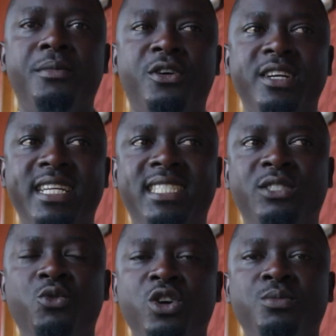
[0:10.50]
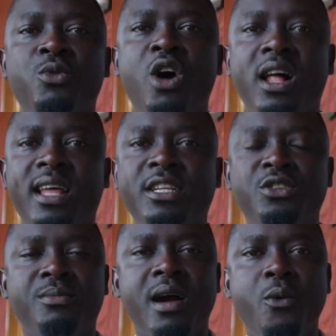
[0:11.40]
because it was more aligned
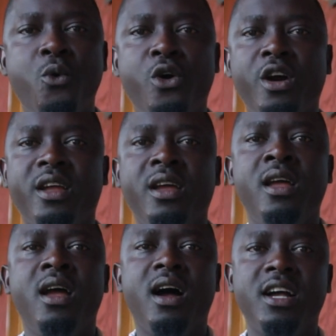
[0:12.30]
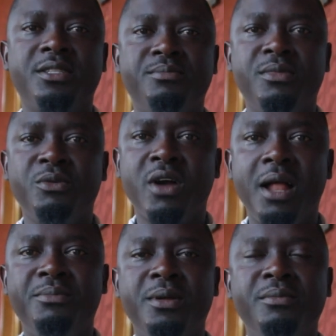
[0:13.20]
to my work as
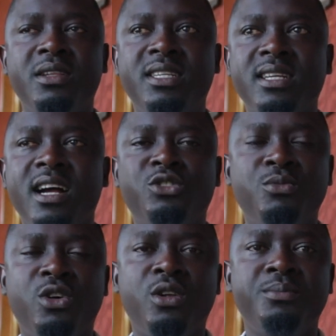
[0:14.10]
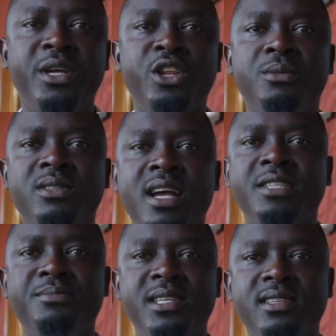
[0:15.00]
helping these are small,
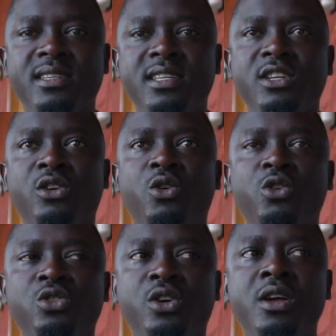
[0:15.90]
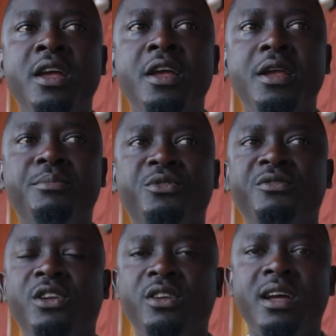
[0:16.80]
medium-sized businesses and also
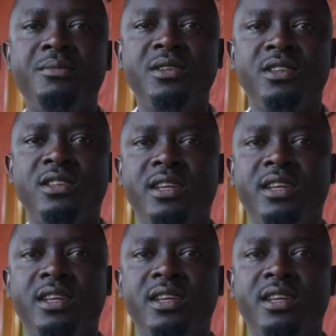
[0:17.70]
improving on their business